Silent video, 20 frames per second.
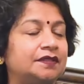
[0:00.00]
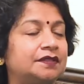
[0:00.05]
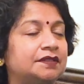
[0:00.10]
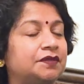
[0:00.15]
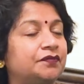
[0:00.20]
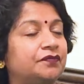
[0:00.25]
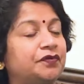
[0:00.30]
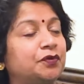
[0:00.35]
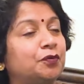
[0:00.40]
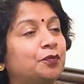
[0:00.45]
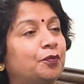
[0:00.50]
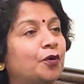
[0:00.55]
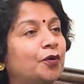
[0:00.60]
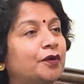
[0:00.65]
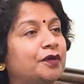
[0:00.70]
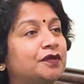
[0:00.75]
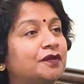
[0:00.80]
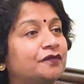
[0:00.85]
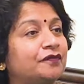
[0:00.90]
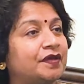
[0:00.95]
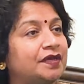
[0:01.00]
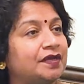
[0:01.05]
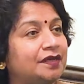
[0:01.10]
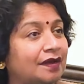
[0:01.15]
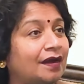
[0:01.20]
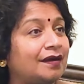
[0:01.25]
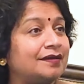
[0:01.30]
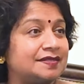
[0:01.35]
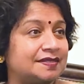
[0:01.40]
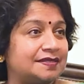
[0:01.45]
the viewpoint of a
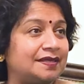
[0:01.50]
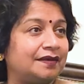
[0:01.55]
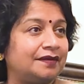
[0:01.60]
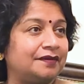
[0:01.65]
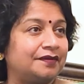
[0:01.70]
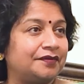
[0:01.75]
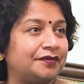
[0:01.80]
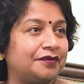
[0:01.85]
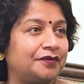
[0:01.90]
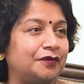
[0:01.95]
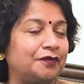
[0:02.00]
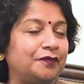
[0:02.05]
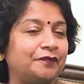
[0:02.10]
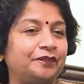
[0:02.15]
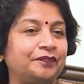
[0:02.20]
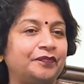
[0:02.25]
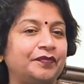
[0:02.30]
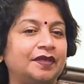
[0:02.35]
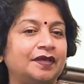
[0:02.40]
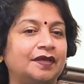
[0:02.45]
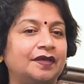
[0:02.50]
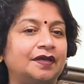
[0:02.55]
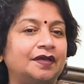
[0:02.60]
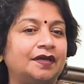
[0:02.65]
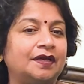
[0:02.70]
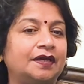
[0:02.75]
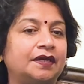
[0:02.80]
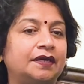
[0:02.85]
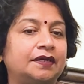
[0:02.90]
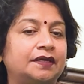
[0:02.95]
young singer, you
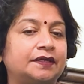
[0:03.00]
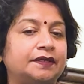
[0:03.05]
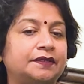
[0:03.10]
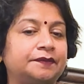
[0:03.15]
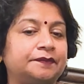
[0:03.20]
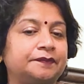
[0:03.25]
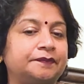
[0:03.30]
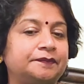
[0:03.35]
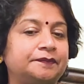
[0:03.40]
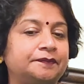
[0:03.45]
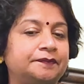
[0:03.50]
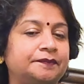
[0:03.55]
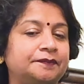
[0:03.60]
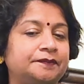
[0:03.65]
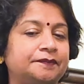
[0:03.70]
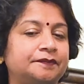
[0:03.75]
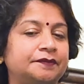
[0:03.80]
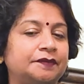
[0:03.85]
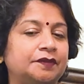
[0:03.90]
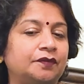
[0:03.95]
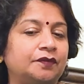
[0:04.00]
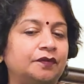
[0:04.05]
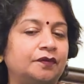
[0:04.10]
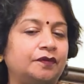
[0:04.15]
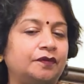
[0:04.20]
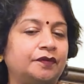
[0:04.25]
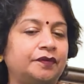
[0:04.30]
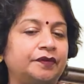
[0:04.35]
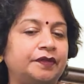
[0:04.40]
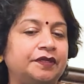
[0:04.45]
know.
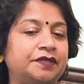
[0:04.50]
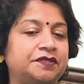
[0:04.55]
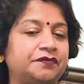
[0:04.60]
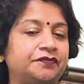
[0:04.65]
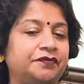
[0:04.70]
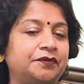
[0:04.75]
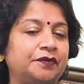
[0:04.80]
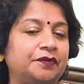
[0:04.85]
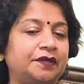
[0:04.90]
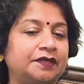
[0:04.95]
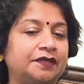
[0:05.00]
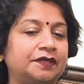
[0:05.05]
Uru interview,